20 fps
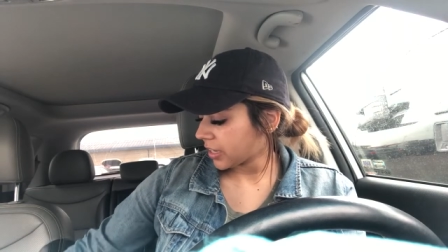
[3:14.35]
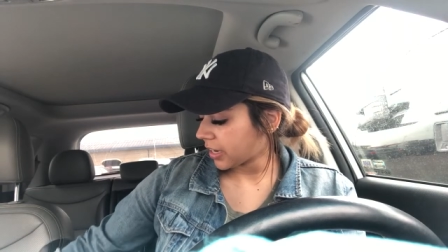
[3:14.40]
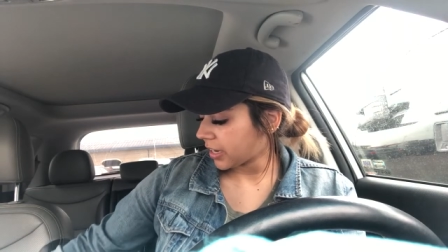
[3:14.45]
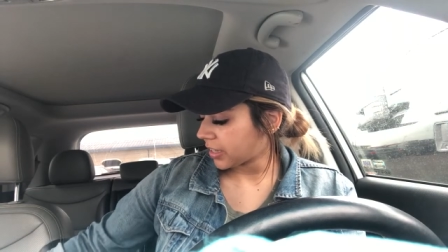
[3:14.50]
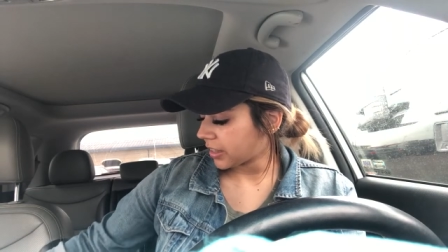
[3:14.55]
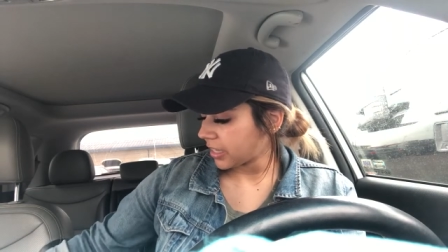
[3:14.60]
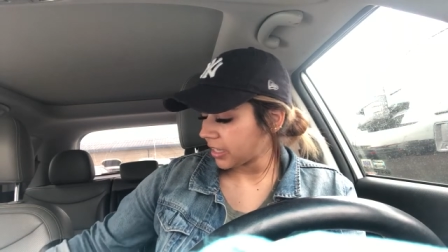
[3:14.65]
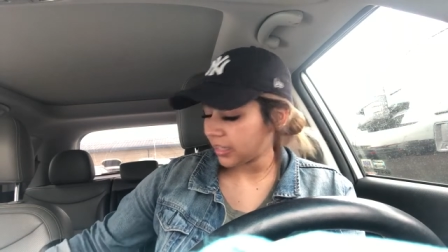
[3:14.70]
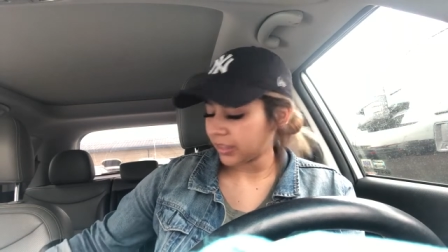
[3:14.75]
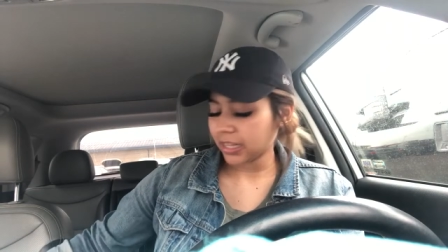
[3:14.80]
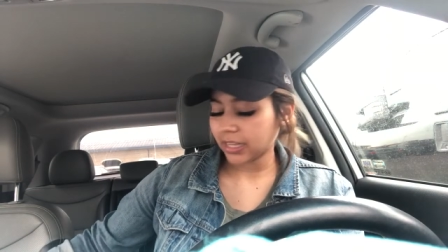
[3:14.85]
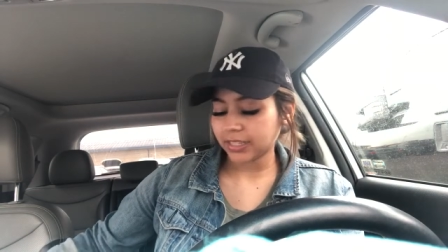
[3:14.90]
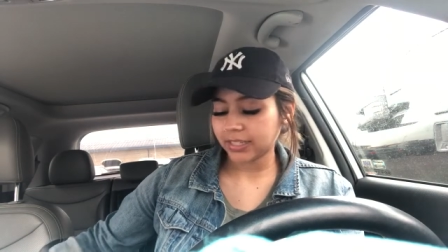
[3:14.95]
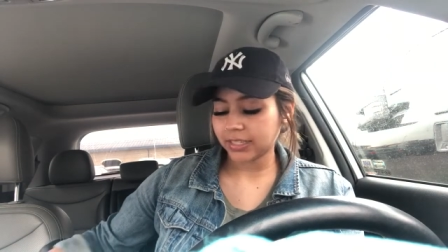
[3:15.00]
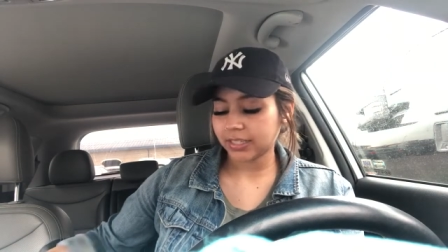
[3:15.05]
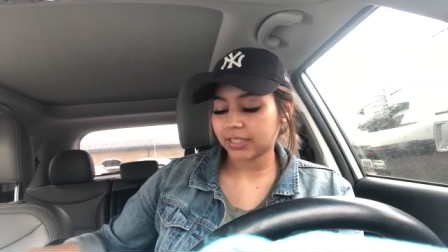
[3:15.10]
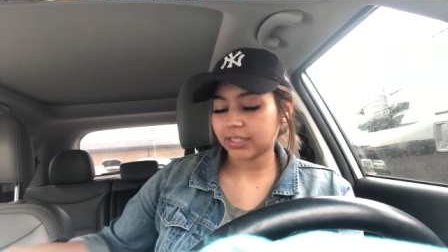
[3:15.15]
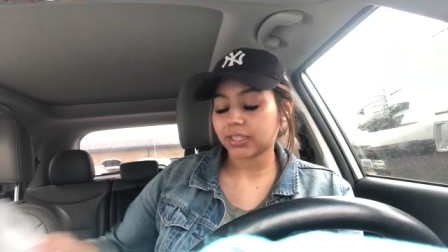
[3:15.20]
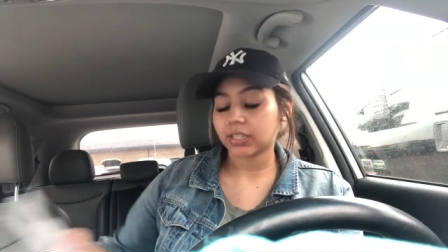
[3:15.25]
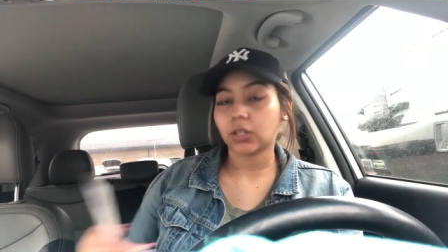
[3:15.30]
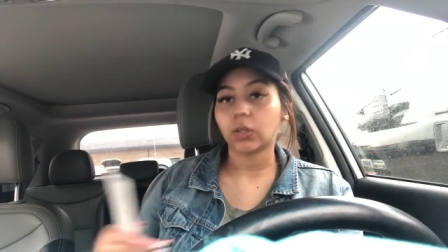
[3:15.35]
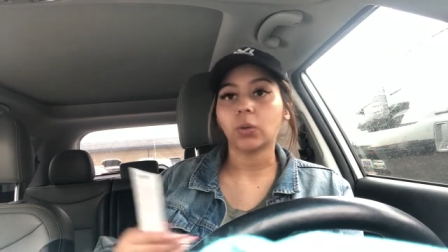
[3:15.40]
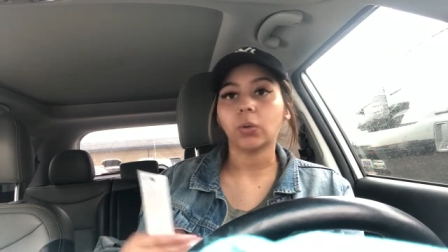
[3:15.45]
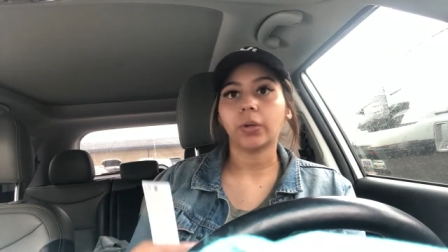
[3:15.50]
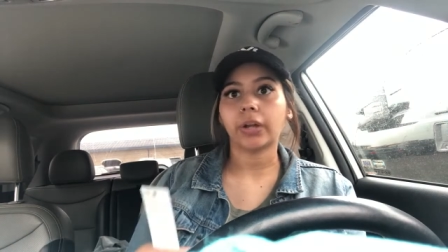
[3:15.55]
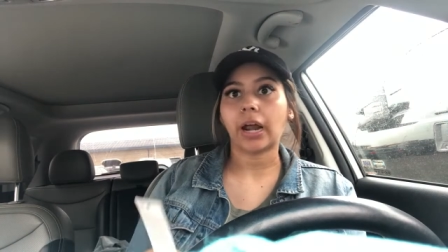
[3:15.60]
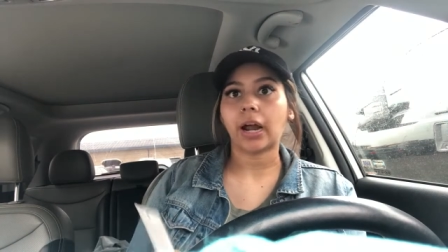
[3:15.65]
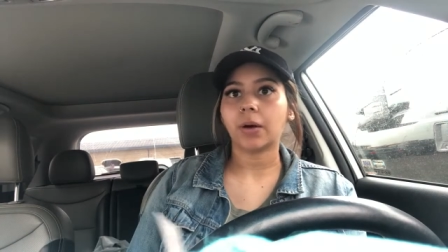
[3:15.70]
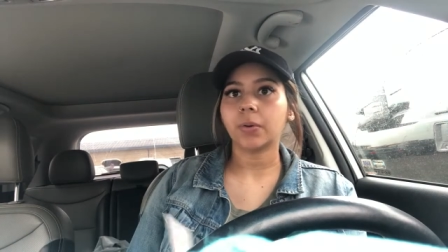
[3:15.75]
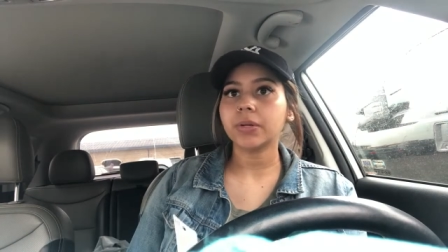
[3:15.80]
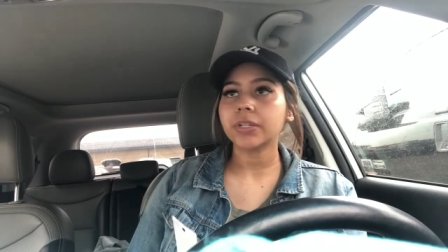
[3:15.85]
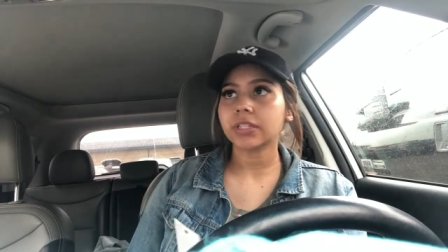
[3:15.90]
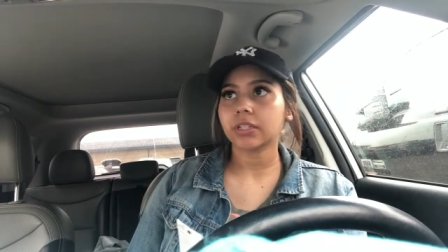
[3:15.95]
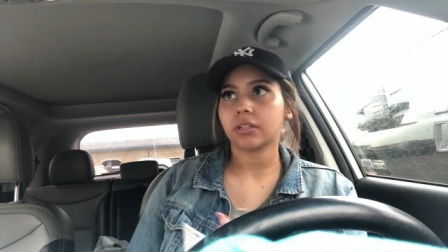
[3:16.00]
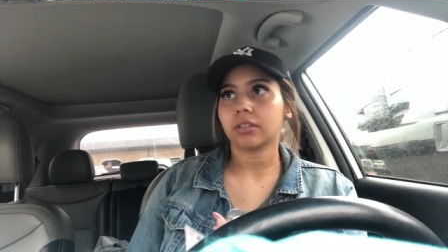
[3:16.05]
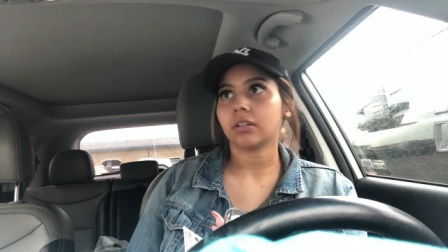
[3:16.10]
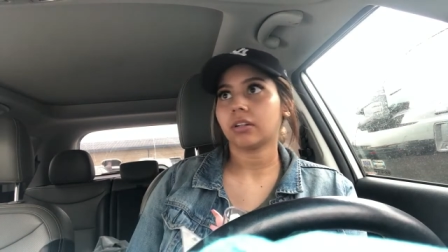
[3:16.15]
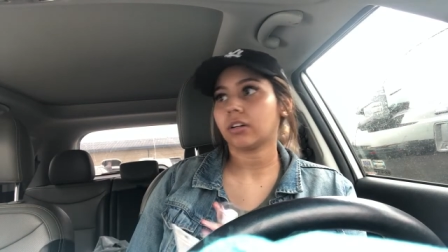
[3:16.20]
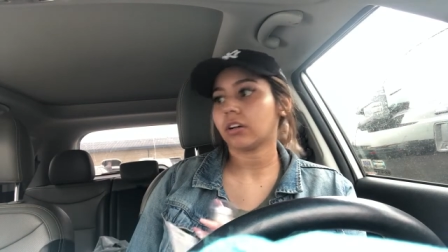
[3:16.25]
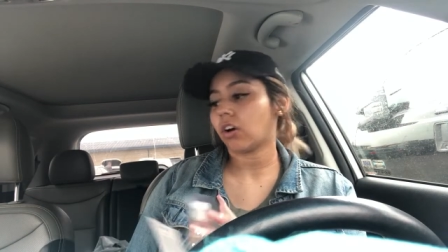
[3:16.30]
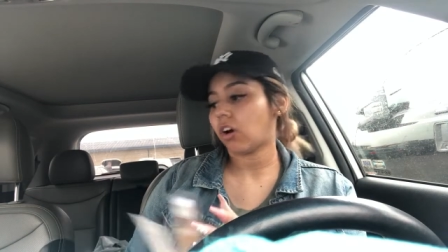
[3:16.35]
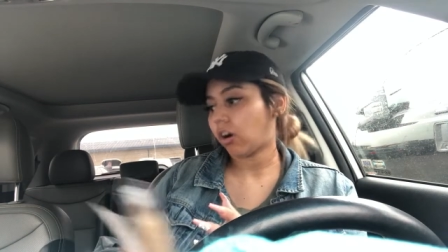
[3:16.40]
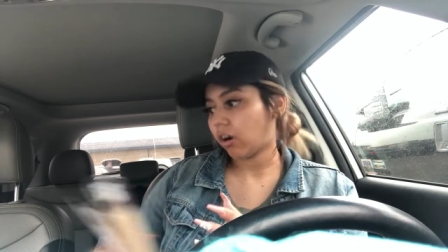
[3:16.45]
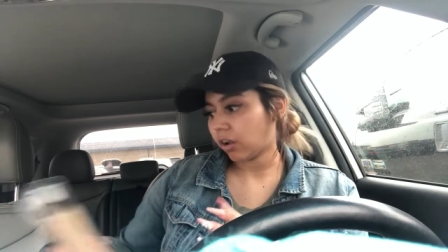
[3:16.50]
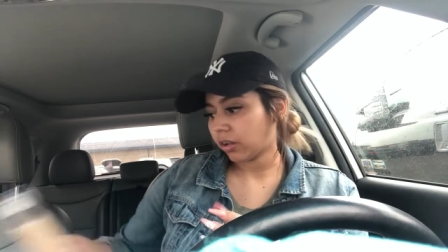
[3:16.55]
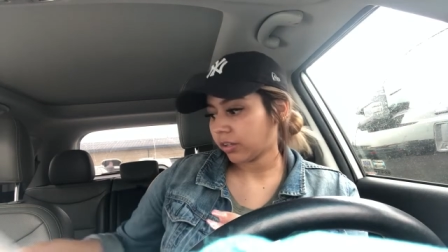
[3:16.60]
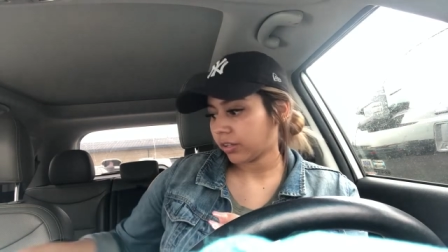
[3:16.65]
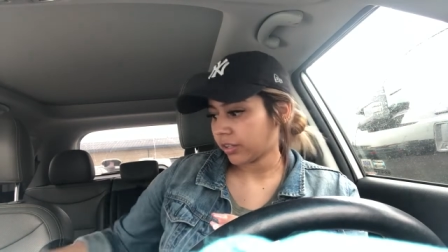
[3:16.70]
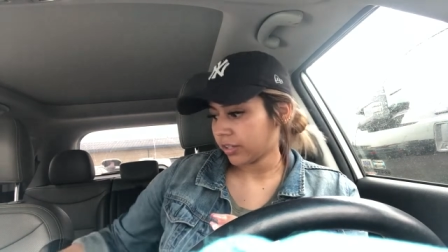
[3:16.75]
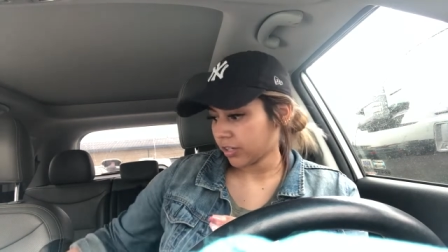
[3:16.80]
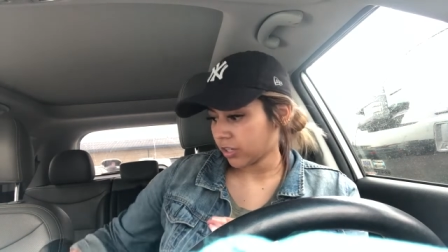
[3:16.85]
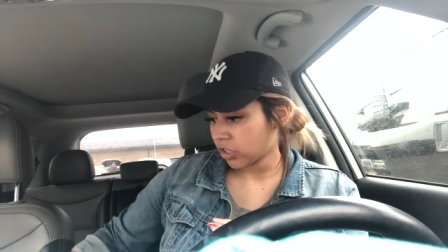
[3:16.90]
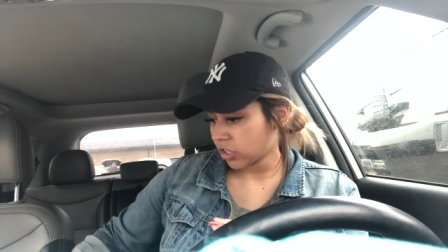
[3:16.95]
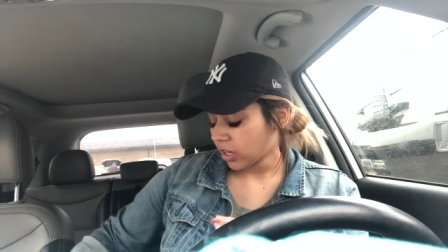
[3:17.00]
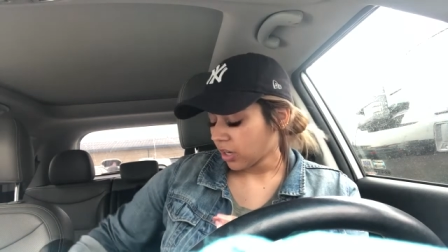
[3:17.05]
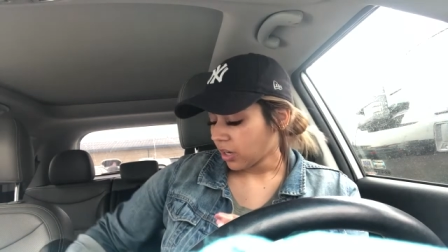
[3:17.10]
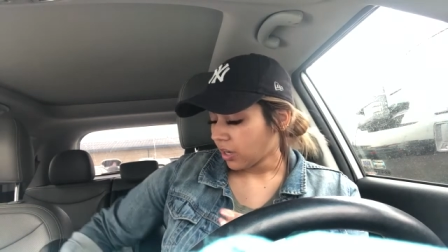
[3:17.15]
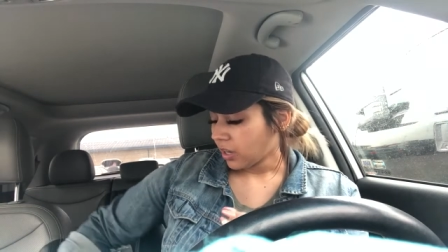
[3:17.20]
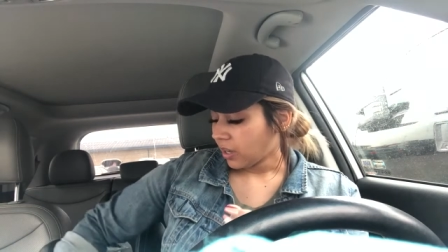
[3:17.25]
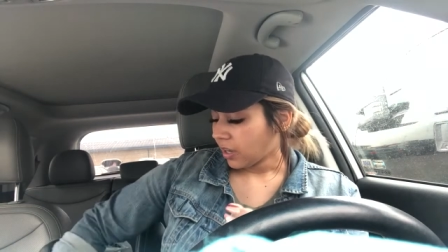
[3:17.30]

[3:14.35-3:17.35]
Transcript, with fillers: like I think that's a still, When I was in college,